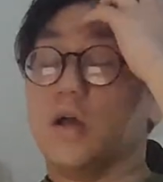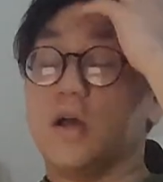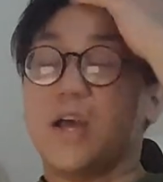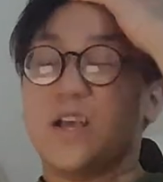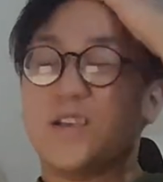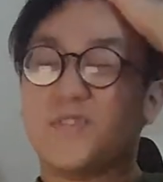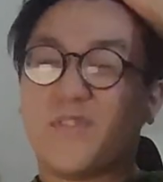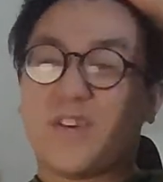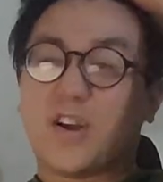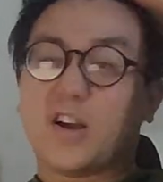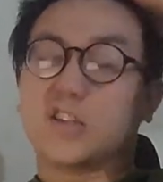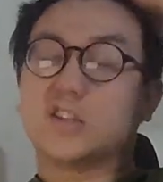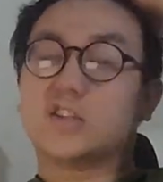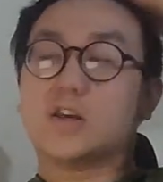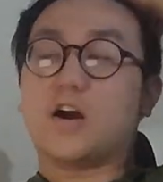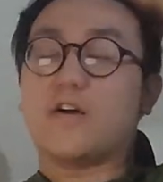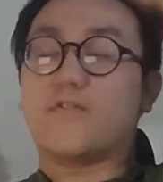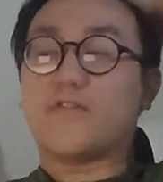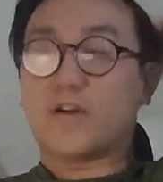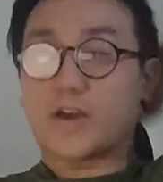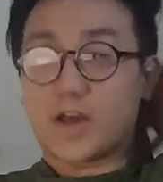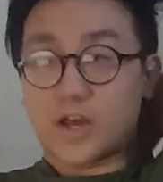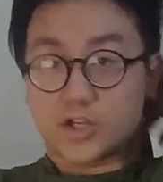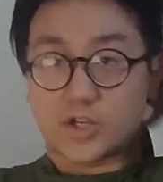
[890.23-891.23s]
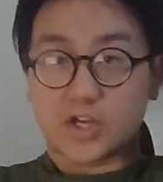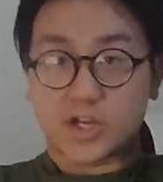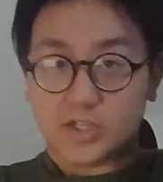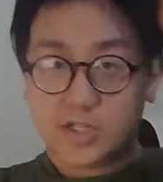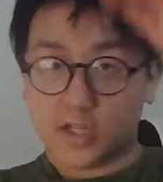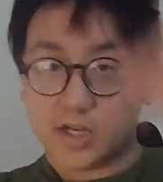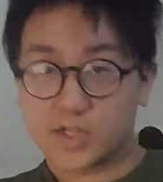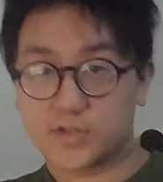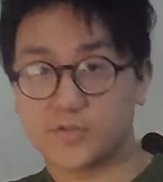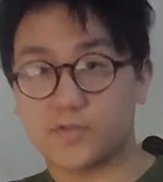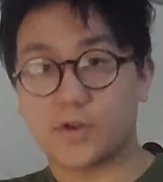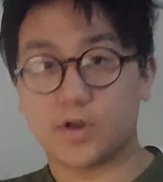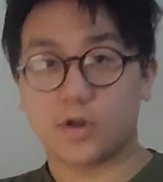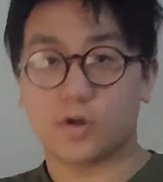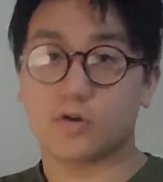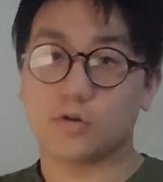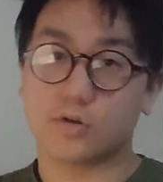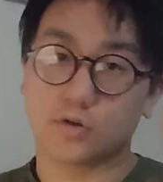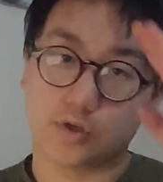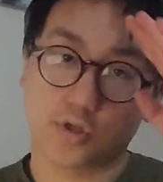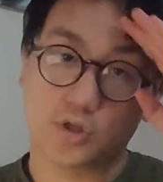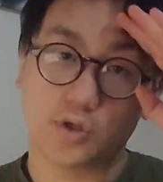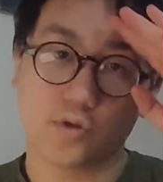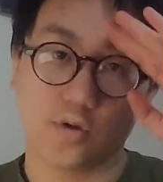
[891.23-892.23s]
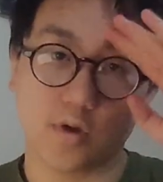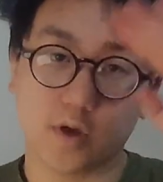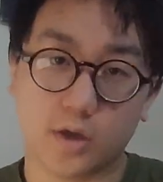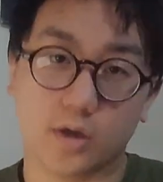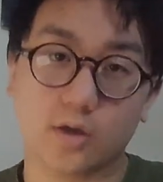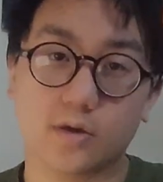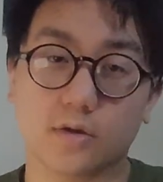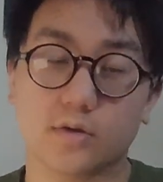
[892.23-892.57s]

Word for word: It's fucking tough. I'll catch you guys in the next video. See me.